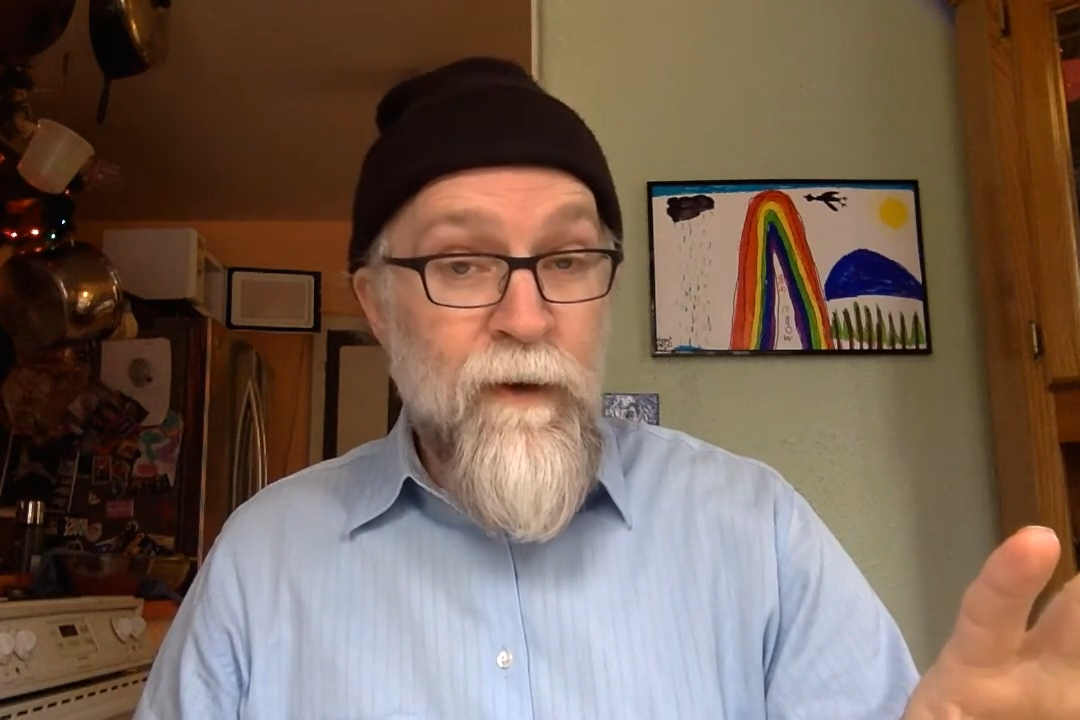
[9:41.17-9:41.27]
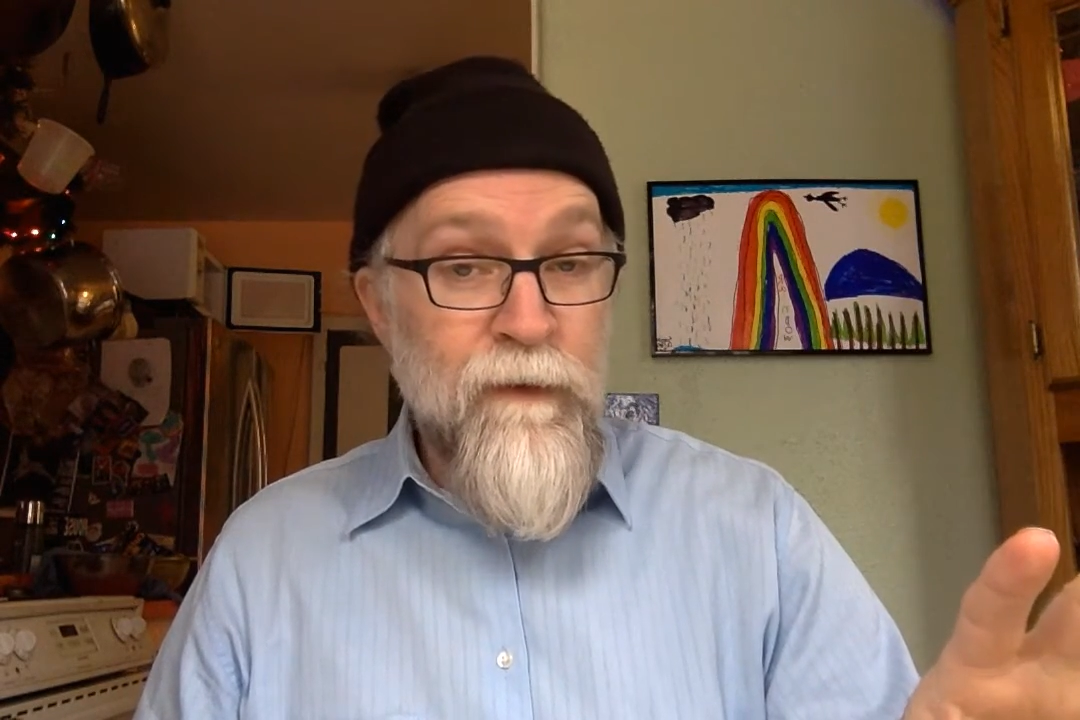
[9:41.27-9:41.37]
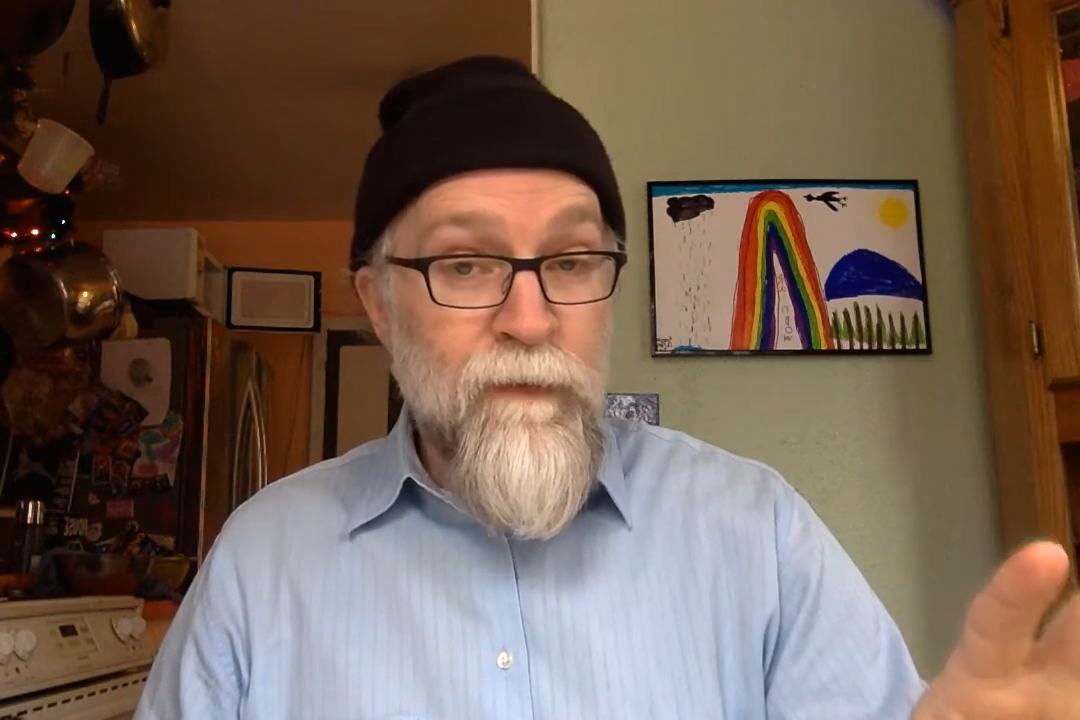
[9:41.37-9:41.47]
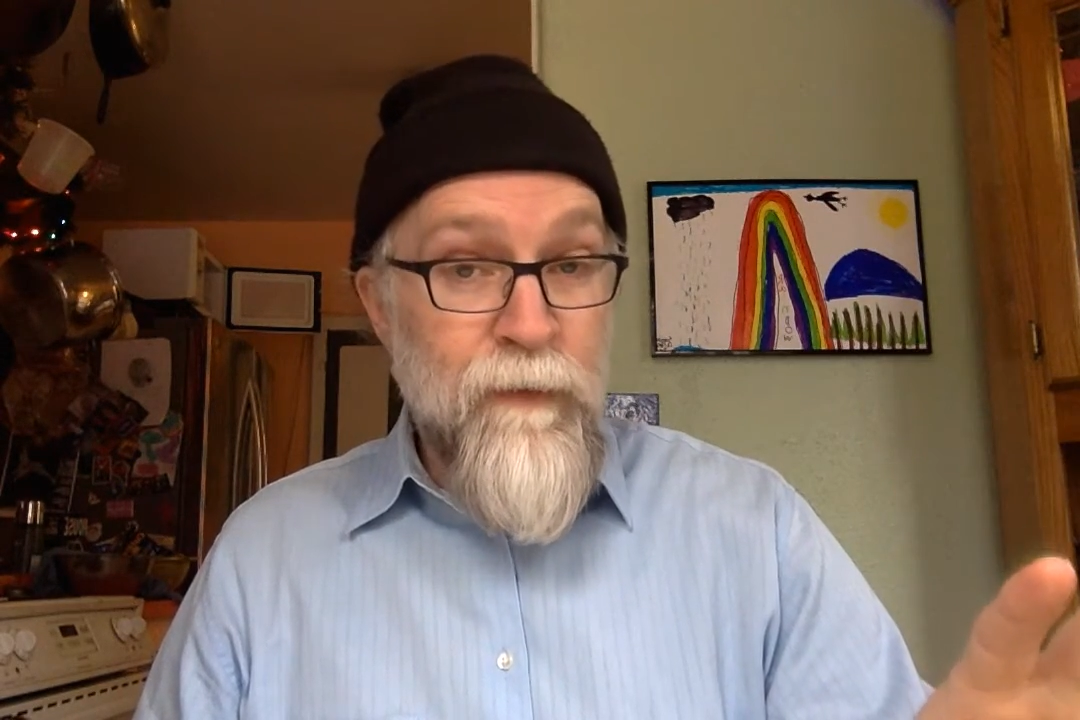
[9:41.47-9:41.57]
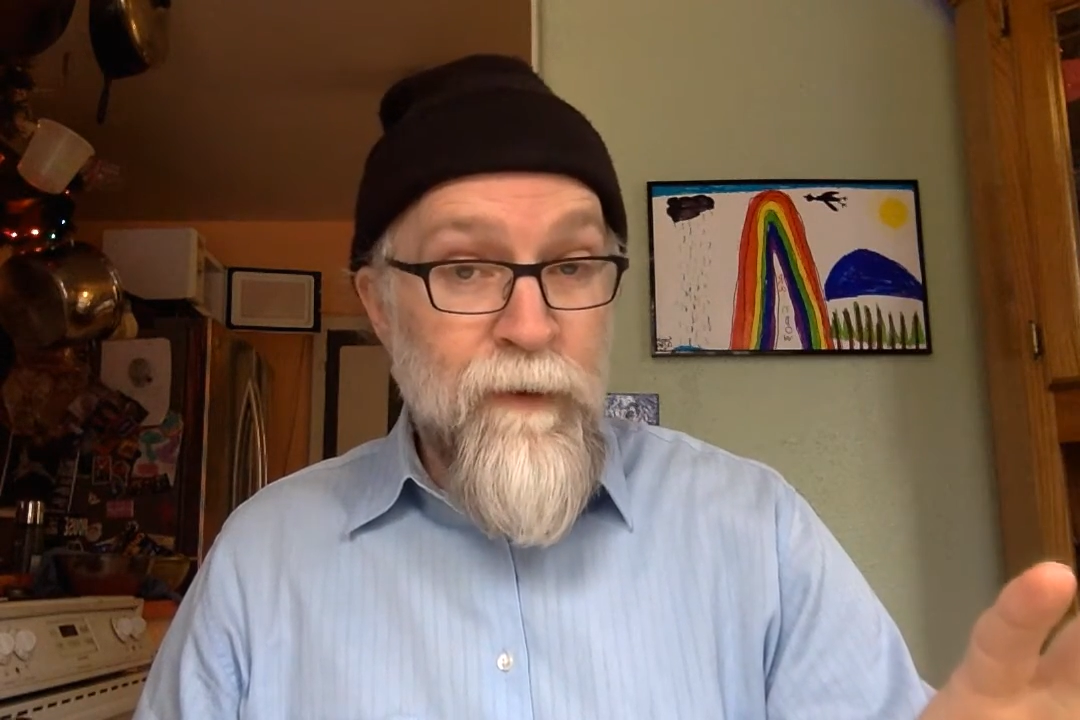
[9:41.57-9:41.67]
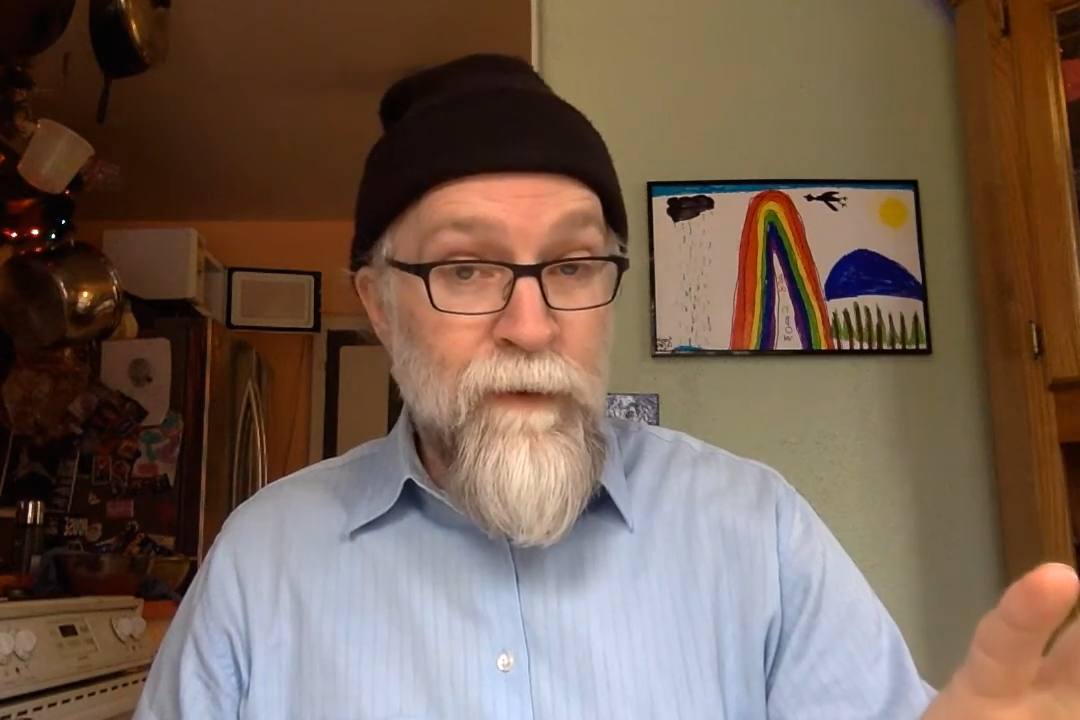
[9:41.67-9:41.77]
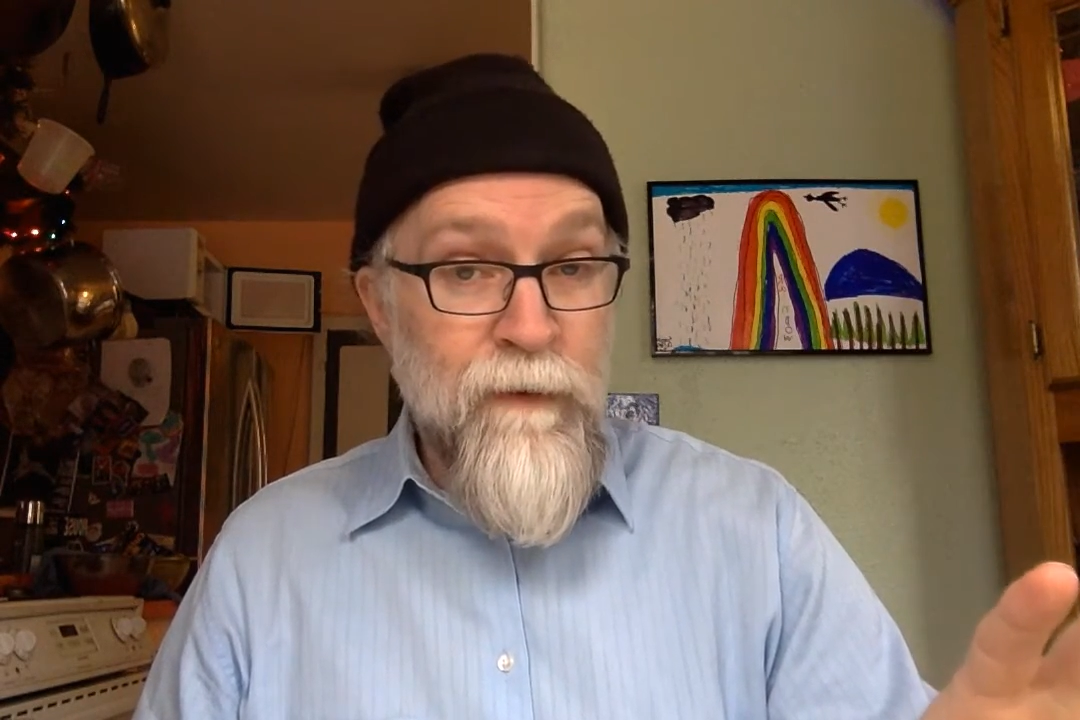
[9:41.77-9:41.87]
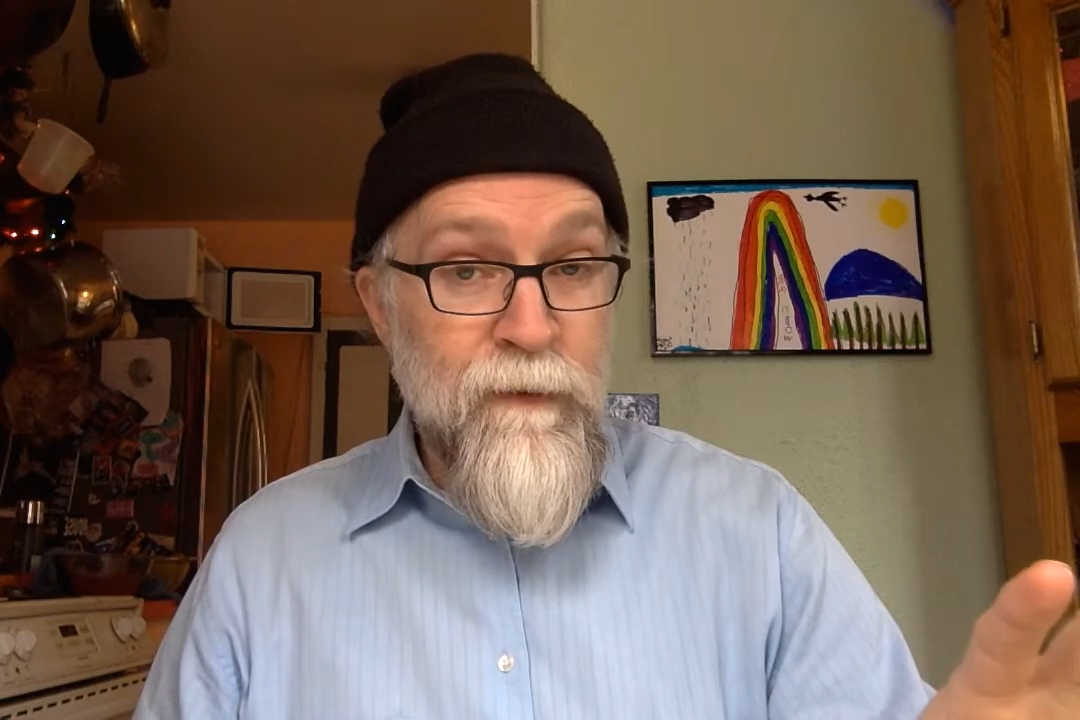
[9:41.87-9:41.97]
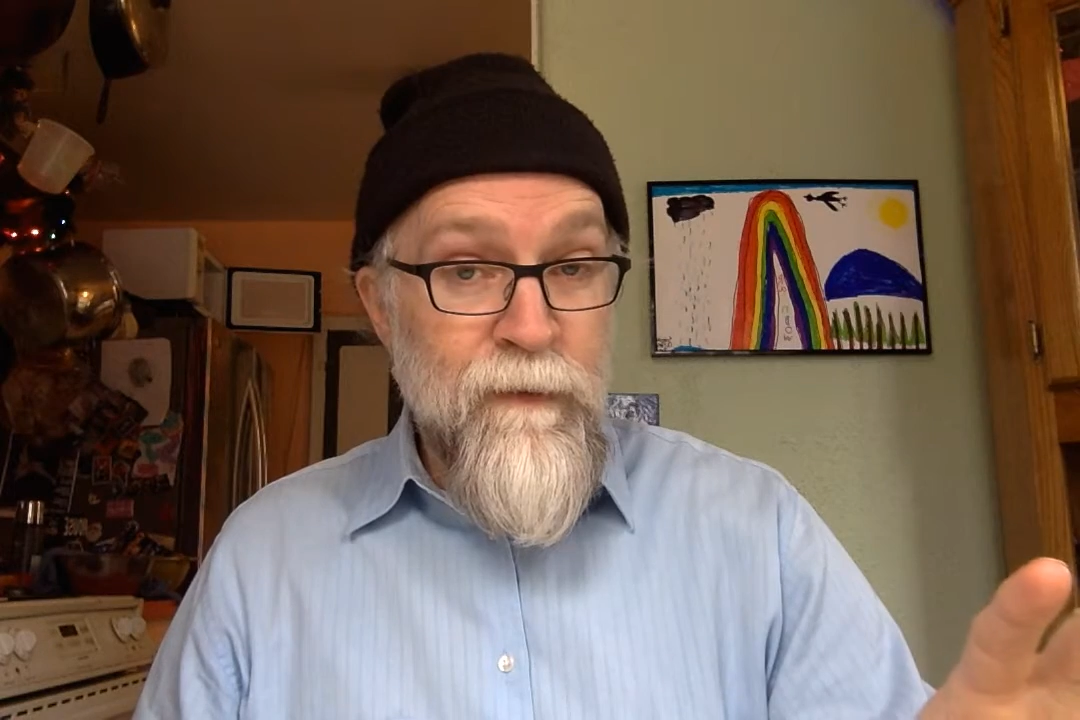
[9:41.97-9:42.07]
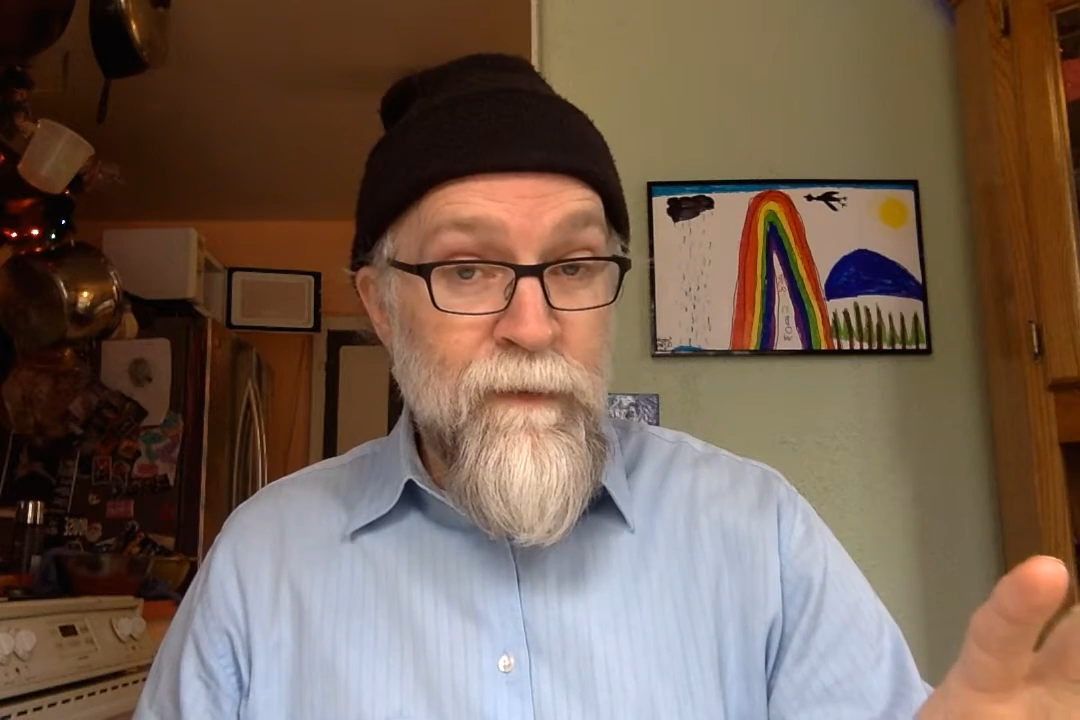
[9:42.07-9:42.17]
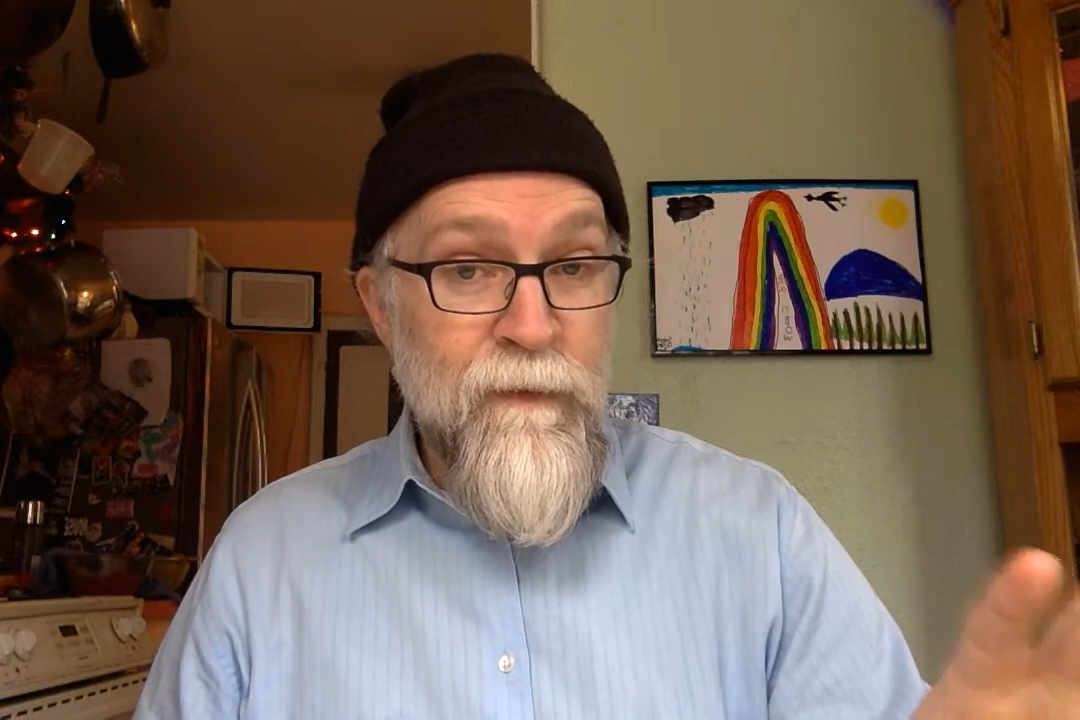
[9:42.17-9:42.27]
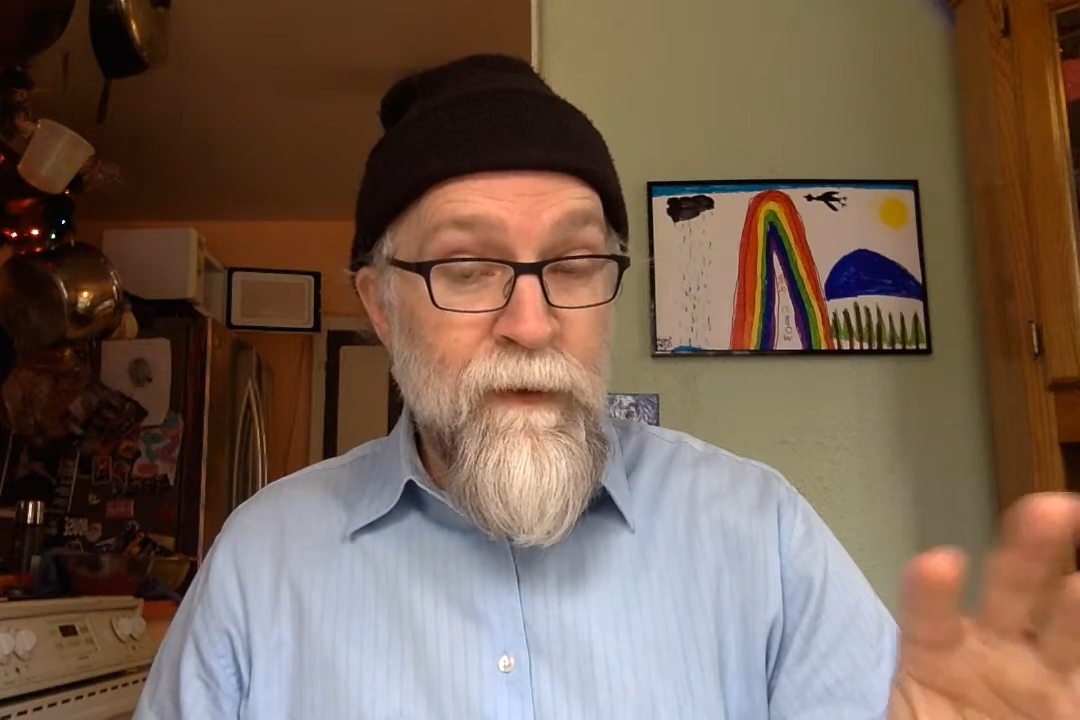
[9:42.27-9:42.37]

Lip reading: He's voyages